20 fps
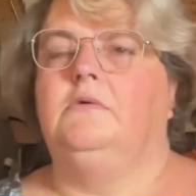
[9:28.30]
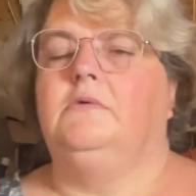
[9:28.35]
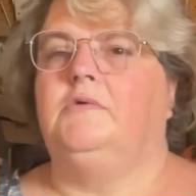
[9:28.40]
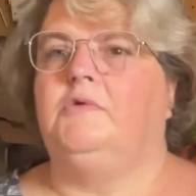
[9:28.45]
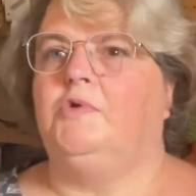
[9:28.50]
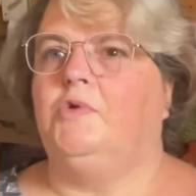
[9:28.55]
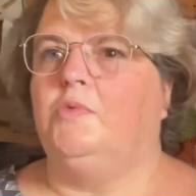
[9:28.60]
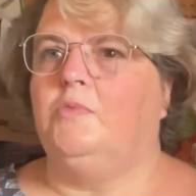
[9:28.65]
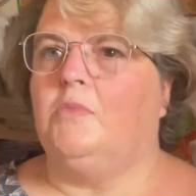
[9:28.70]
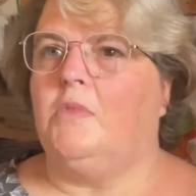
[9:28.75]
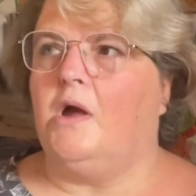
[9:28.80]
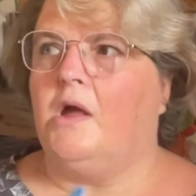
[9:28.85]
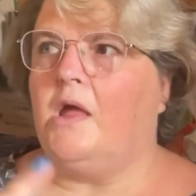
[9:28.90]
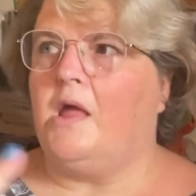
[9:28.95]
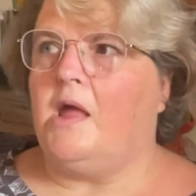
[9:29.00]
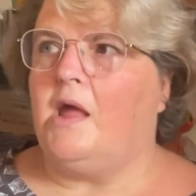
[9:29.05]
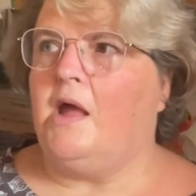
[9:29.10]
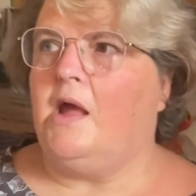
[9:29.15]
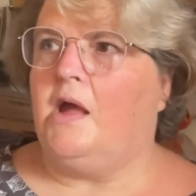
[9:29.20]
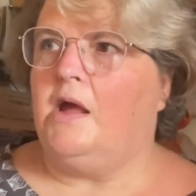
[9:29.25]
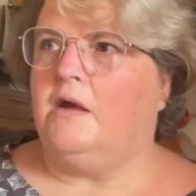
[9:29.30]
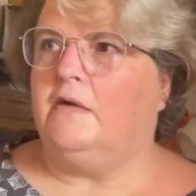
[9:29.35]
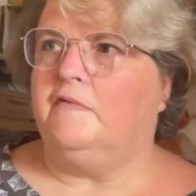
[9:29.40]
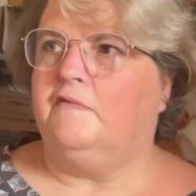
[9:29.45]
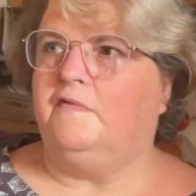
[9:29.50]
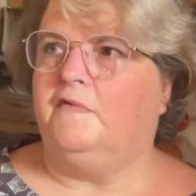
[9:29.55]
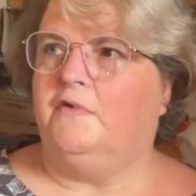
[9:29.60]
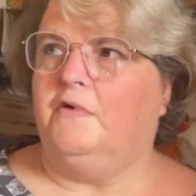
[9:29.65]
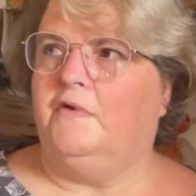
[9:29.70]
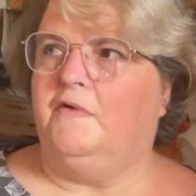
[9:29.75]
you might have
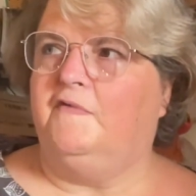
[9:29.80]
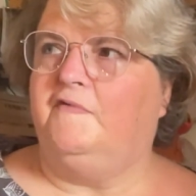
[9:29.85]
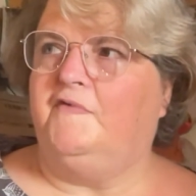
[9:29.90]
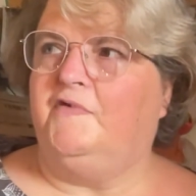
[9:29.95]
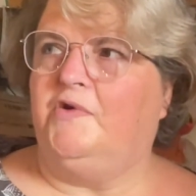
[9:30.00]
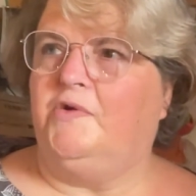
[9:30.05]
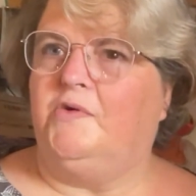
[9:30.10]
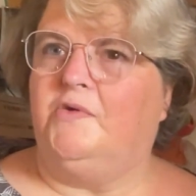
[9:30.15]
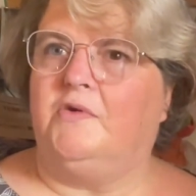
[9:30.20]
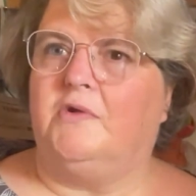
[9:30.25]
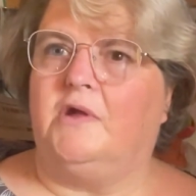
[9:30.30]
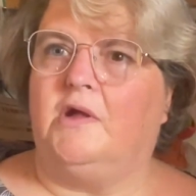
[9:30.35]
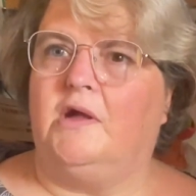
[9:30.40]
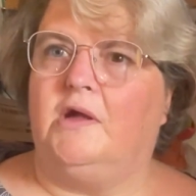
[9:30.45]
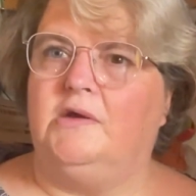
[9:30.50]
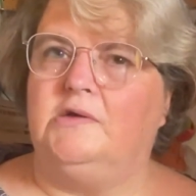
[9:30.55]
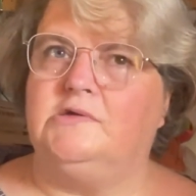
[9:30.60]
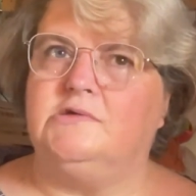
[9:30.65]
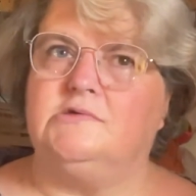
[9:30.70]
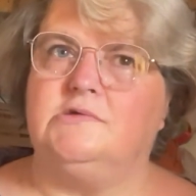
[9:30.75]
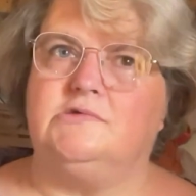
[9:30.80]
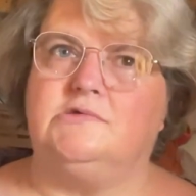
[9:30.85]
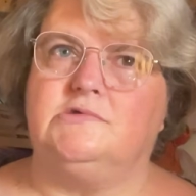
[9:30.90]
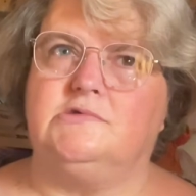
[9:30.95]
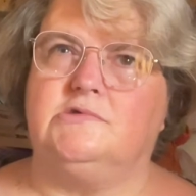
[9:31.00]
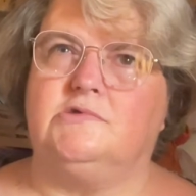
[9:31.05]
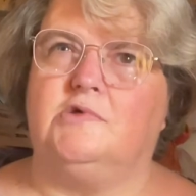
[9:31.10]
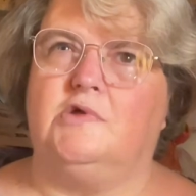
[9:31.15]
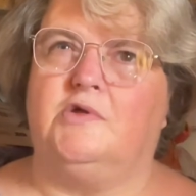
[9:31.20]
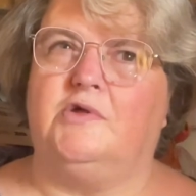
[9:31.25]
a few colours
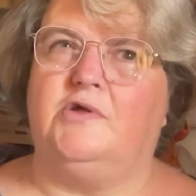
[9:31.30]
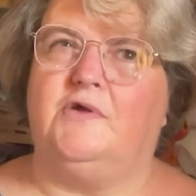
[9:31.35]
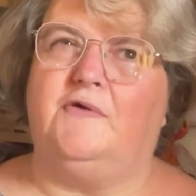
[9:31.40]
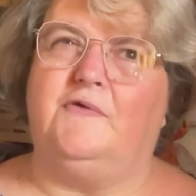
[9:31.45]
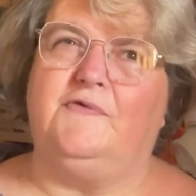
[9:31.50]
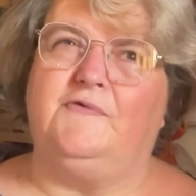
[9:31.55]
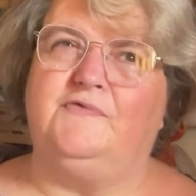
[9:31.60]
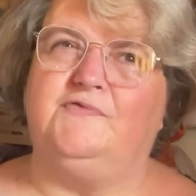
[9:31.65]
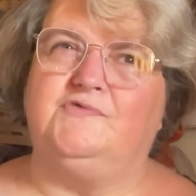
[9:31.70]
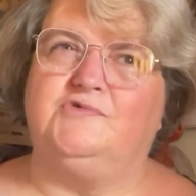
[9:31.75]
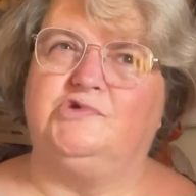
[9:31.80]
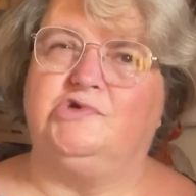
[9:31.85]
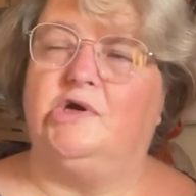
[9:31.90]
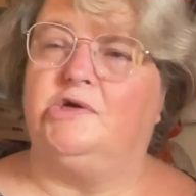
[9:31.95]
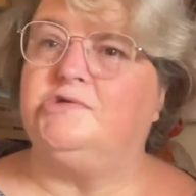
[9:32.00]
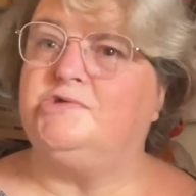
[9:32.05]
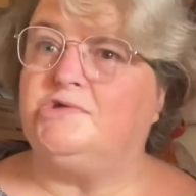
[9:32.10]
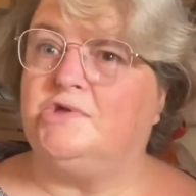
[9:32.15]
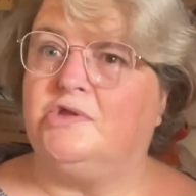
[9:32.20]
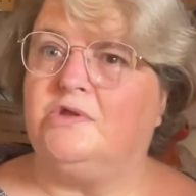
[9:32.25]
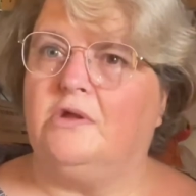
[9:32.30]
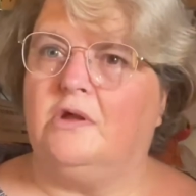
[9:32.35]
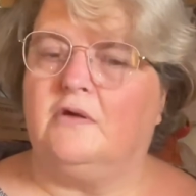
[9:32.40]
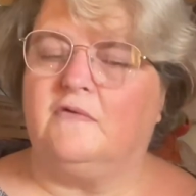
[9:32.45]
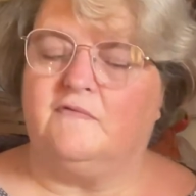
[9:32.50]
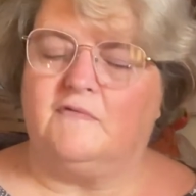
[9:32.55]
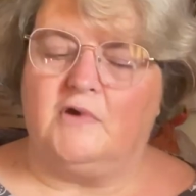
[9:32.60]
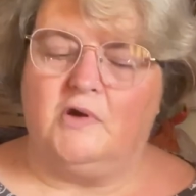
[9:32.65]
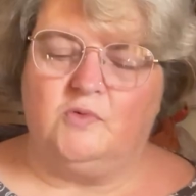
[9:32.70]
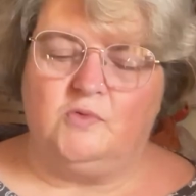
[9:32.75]
that you've chosen that are
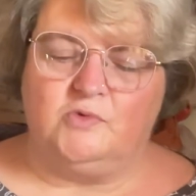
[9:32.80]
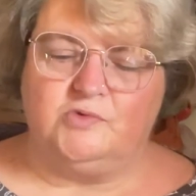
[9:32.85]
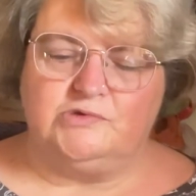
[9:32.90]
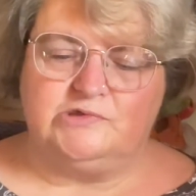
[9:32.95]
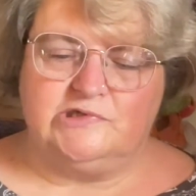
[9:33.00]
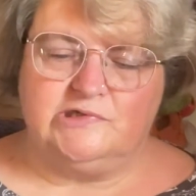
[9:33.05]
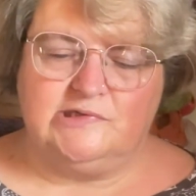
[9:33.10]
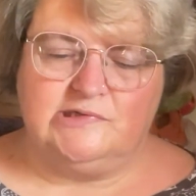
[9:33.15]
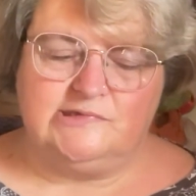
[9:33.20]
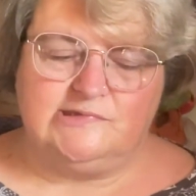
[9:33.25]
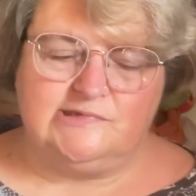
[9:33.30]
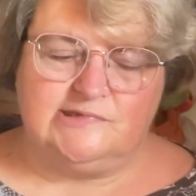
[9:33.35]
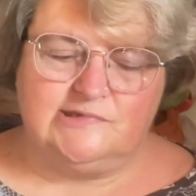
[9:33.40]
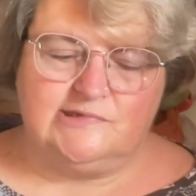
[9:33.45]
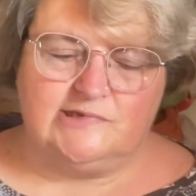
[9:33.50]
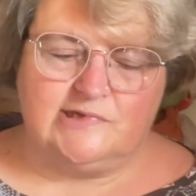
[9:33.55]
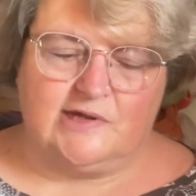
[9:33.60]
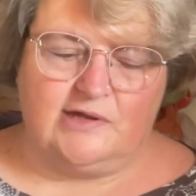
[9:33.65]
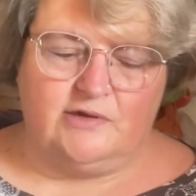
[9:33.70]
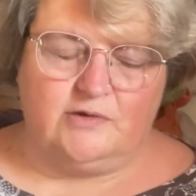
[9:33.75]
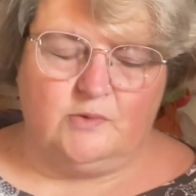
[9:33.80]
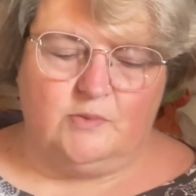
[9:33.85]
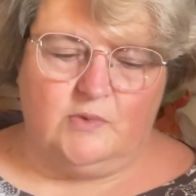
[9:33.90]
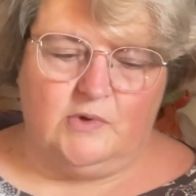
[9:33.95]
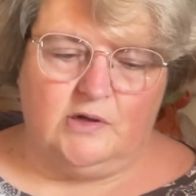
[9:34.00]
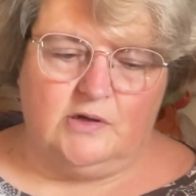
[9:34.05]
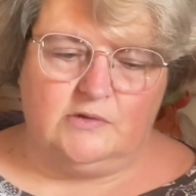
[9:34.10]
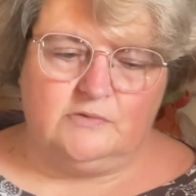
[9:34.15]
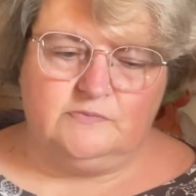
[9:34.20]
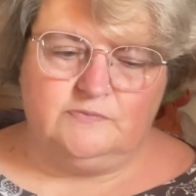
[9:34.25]
coordinated together
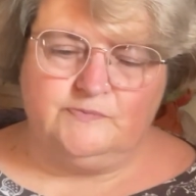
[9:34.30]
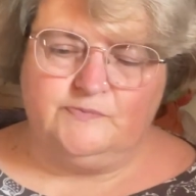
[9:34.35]
well.